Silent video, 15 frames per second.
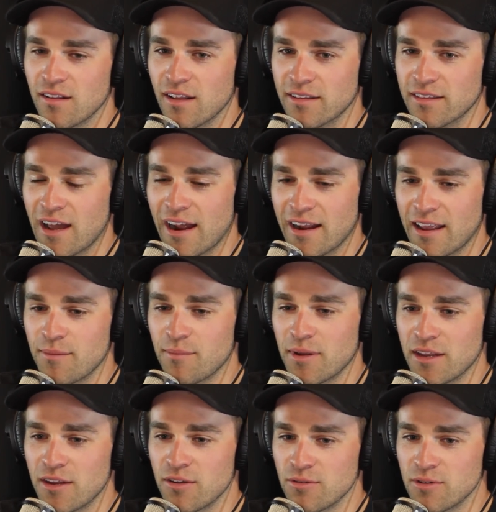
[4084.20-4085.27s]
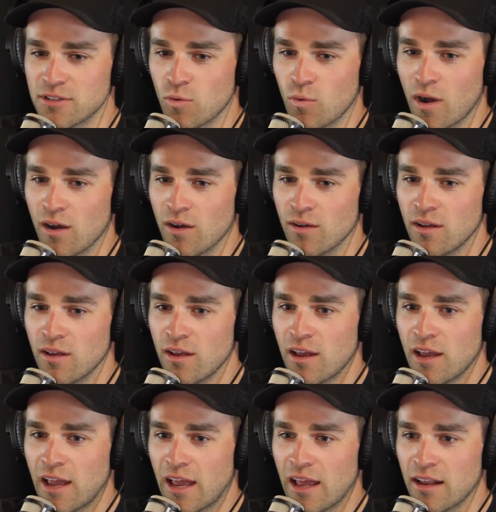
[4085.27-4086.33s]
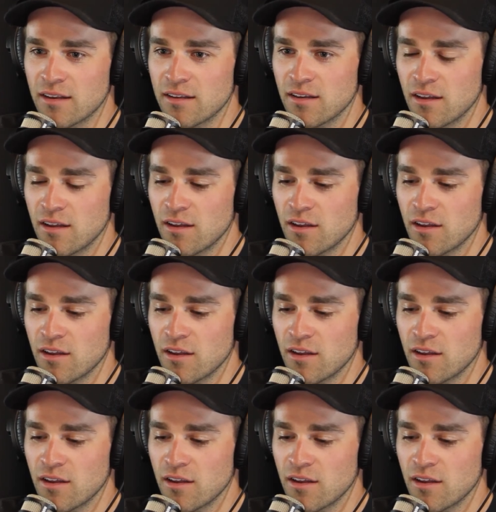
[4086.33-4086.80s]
Like that can be you as well. And,